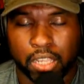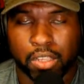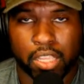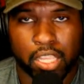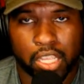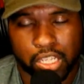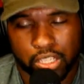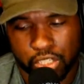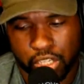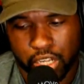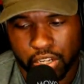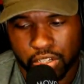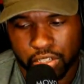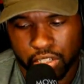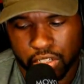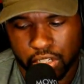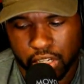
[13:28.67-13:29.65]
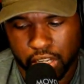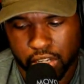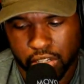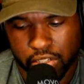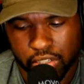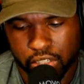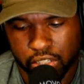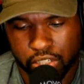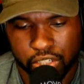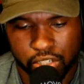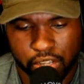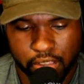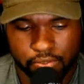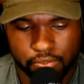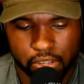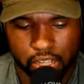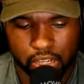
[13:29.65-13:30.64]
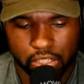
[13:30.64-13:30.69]
It is there's a
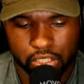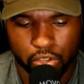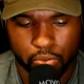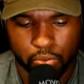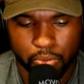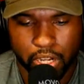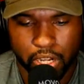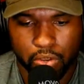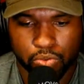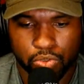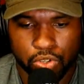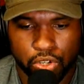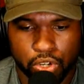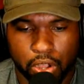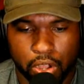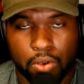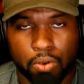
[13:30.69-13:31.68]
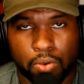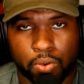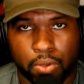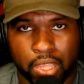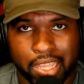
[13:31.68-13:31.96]
shift, and so we don't know